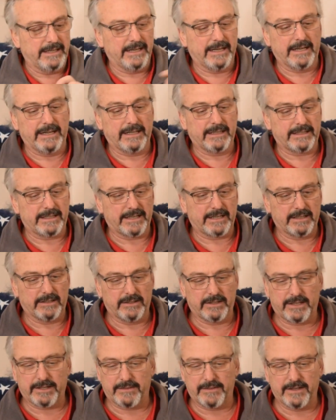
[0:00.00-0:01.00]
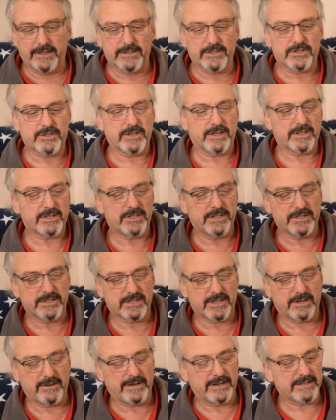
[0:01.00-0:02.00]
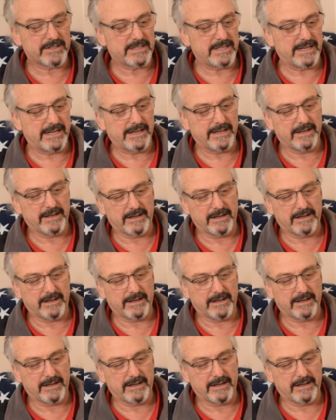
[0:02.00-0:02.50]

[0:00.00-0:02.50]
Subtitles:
And take a look at the instructions and go outside